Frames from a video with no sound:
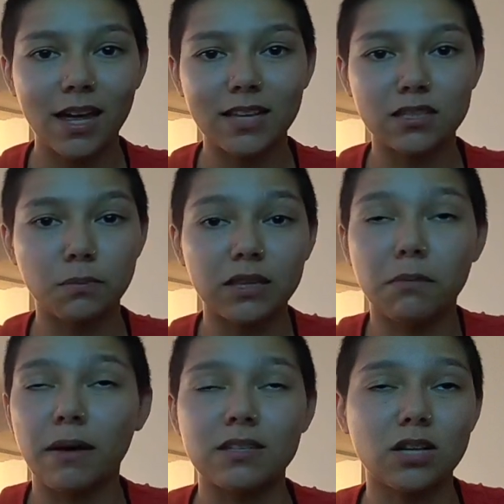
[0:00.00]
It's been
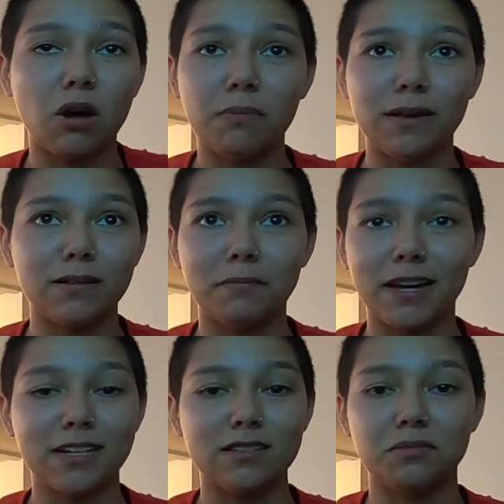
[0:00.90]
the best coping
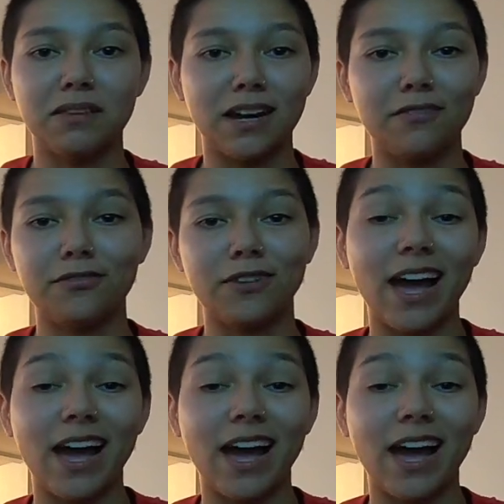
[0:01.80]
mechanism that I've